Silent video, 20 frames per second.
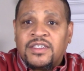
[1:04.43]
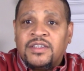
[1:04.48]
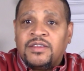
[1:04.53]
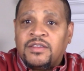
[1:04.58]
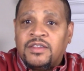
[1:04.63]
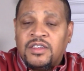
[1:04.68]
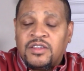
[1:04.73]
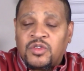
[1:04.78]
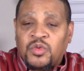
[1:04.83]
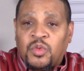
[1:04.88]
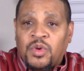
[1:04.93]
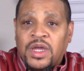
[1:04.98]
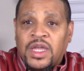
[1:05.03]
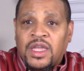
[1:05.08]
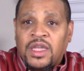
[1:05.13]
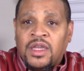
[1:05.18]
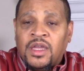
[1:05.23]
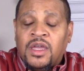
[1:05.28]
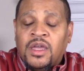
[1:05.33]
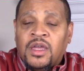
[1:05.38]
it this
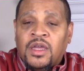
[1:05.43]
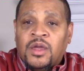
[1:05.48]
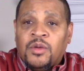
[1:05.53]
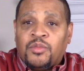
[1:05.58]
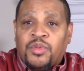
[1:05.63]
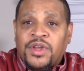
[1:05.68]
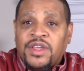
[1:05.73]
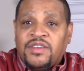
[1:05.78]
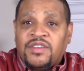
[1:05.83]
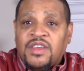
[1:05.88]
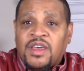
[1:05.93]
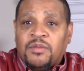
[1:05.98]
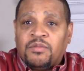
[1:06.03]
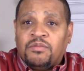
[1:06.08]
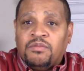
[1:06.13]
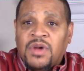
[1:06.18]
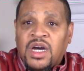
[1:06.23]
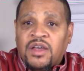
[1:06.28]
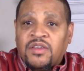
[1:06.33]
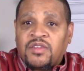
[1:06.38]
way. Precept
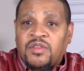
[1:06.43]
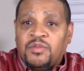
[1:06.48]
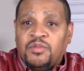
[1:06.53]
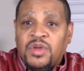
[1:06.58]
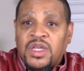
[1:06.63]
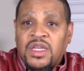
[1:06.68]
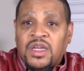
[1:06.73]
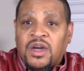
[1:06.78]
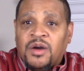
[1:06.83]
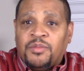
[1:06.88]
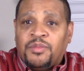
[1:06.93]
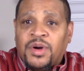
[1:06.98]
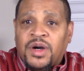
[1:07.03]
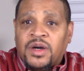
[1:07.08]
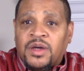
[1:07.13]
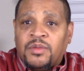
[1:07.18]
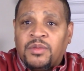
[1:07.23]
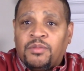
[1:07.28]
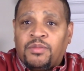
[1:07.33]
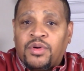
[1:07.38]
must be
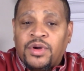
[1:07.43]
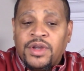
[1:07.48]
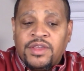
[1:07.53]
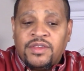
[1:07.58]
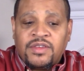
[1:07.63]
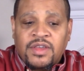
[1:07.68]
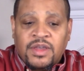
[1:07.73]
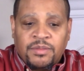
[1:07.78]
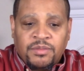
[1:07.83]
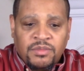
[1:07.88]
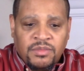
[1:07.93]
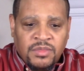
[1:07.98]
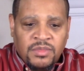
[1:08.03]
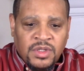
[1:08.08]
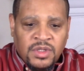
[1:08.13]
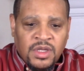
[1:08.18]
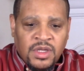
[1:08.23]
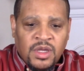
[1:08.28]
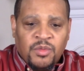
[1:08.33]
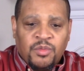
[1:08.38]
upon precept.
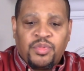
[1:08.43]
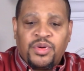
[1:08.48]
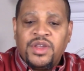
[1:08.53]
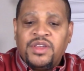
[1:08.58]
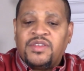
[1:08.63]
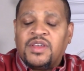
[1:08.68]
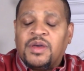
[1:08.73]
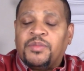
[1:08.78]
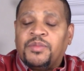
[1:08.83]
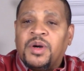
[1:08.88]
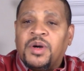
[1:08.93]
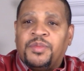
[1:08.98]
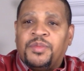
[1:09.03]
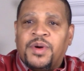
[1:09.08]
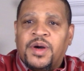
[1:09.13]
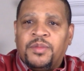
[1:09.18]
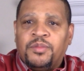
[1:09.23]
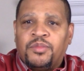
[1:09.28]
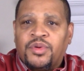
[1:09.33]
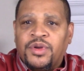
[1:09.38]
Precept
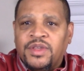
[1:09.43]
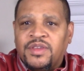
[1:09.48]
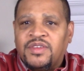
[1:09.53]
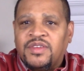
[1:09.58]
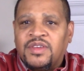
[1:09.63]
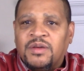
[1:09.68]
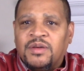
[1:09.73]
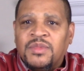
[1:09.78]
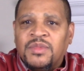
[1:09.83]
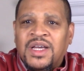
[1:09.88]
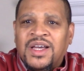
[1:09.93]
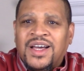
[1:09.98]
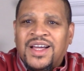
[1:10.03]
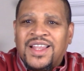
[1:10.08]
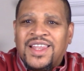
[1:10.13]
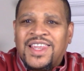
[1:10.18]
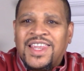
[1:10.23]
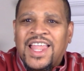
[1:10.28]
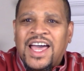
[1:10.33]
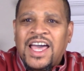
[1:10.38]
upon precept.
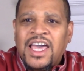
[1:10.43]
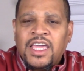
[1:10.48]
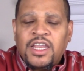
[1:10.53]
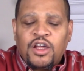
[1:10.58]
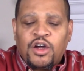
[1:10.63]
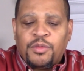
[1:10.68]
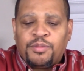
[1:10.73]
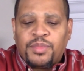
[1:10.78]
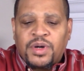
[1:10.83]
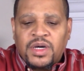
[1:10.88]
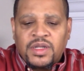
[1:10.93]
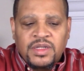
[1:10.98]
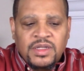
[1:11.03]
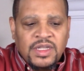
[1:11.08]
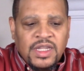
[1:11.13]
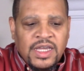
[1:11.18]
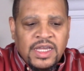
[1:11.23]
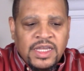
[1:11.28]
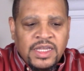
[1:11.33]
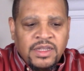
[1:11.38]
Line upon
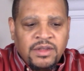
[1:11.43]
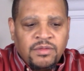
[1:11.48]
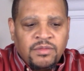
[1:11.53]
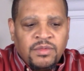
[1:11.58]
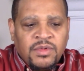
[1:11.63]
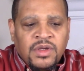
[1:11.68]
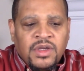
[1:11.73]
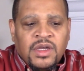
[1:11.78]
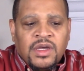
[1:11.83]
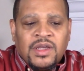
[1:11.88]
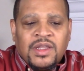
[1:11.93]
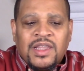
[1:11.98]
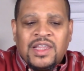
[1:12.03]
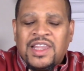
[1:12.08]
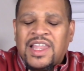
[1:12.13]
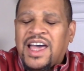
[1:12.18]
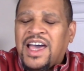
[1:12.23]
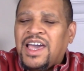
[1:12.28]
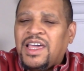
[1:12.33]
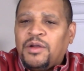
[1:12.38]
line.
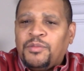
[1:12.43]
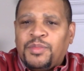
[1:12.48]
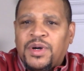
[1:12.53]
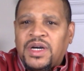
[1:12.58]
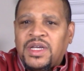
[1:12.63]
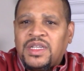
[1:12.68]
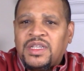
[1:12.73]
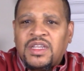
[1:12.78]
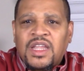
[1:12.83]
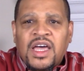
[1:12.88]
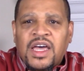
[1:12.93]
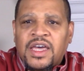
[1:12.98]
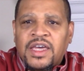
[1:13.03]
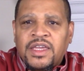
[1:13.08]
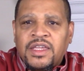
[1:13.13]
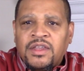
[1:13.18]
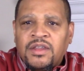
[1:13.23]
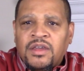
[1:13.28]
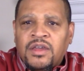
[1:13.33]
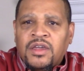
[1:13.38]
Line upon
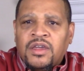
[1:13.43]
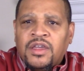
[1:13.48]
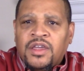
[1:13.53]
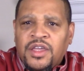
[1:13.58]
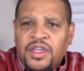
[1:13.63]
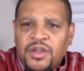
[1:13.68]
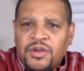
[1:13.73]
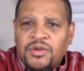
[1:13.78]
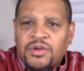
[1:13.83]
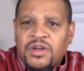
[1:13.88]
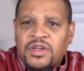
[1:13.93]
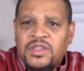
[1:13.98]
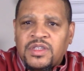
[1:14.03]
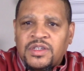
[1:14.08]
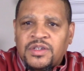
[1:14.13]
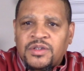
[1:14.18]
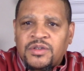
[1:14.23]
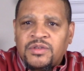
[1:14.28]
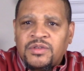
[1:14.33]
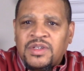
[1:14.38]
line. Here a
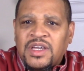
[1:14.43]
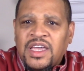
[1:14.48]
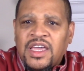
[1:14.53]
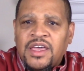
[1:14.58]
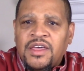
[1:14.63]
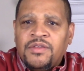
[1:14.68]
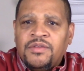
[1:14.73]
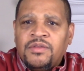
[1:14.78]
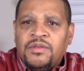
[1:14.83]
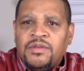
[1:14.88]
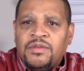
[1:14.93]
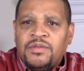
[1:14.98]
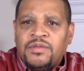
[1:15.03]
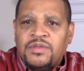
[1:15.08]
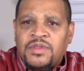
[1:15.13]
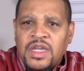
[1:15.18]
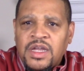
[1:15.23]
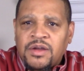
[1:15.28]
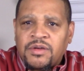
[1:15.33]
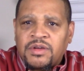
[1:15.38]
little and
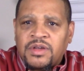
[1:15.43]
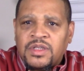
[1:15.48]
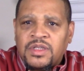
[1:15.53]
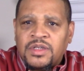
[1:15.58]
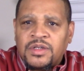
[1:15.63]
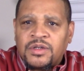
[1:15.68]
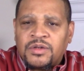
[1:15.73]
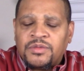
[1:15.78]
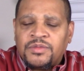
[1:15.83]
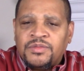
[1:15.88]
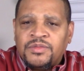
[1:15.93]
there a little.